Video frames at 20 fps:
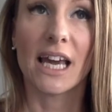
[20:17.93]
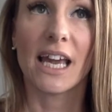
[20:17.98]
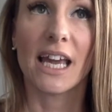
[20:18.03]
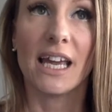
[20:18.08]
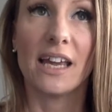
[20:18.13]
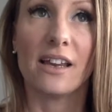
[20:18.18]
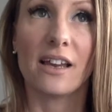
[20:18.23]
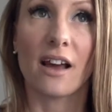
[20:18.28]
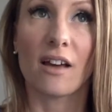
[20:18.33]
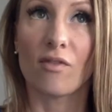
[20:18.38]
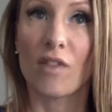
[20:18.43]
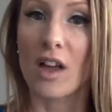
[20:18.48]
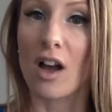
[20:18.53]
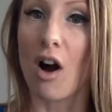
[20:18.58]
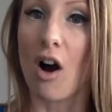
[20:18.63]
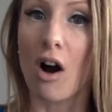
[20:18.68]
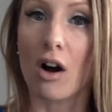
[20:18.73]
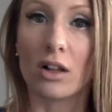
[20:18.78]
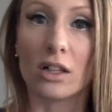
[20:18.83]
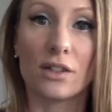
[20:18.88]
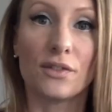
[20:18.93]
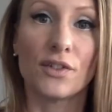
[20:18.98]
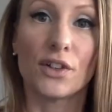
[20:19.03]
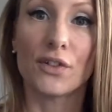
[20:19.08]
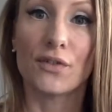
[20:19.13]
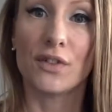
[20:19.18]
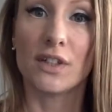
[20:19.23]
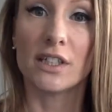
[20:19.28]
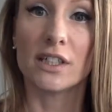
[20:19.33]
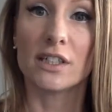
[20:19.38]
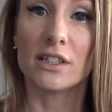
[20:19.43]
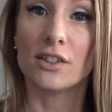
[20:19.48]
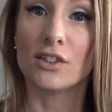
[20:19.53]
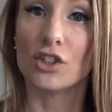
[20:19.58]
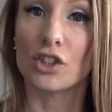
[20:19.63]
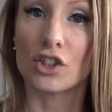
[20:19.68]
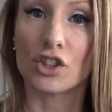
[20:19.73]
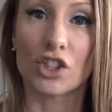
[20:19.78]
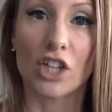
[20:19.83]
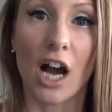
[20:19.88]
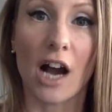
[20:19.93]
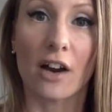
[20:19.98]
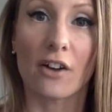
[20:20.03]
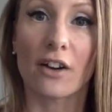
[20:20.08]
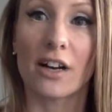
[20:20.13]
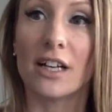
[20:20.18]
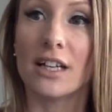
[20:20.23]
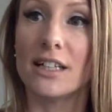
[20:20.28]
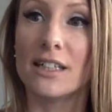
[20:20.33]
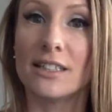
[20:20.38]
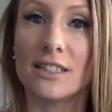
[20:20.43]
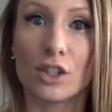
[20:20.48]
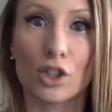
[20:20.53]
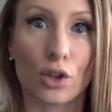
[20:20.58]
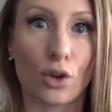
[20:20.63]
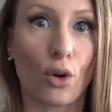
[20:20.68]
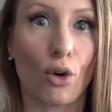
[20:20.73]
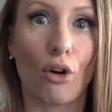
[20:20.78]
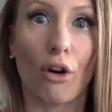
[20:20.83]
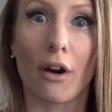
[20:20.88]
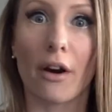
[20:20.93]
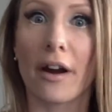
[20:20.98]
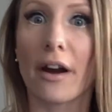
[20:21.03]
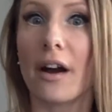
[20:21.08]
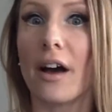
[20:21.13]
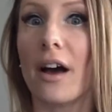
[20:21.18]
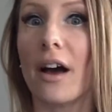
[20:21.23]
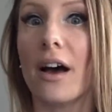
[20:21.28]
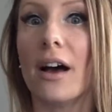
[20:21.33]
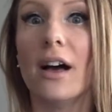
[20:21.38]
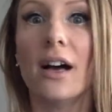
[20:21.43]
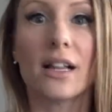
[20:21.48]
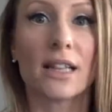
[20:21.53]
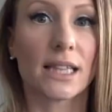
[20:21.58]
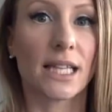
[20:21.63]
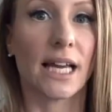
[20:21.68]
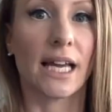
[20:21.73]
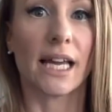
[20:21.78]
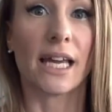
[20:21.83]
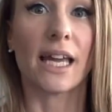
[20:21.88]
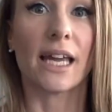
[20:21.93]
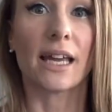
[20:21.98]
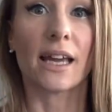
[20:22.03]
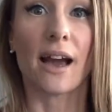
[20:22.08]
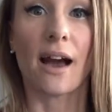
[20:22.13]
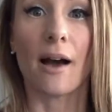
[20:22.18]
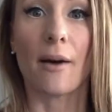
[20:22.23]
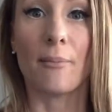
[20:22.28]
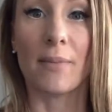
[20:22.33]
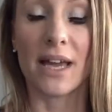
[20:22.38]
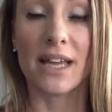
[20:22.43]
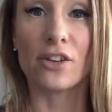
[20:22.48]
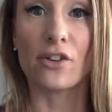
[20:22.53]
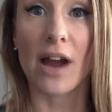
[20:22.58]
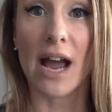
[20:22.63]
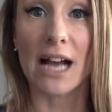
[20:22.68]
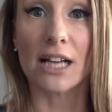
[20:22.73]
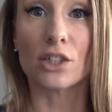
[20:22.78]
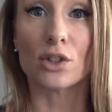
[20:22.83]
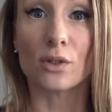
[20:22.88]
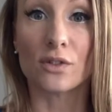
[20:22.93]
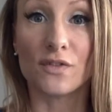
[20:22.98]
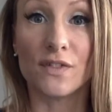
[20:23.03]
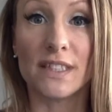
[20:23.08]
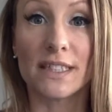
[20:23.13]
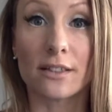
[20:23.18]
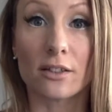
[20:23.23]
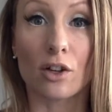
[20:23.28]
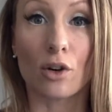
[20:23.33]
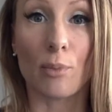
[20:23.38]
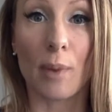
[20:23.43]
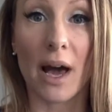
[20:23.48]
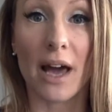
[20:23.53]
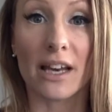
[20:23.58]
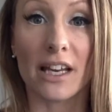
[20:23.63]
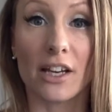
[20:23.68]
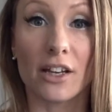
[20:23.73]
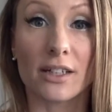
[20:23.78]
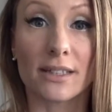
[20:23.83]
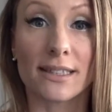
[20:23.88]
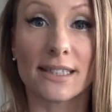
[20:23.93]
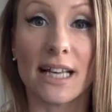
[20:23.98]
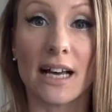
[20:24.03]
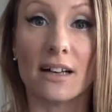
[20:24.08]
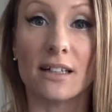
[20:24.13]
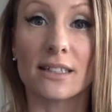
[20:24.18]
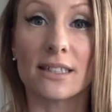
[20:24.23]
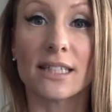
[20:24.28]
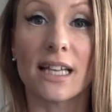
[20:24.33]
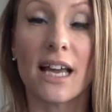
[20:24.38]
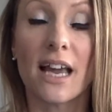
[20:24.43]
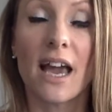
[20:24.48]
It, like all of your fields, your chakras, your aura, like, and your actual physical body, your cells.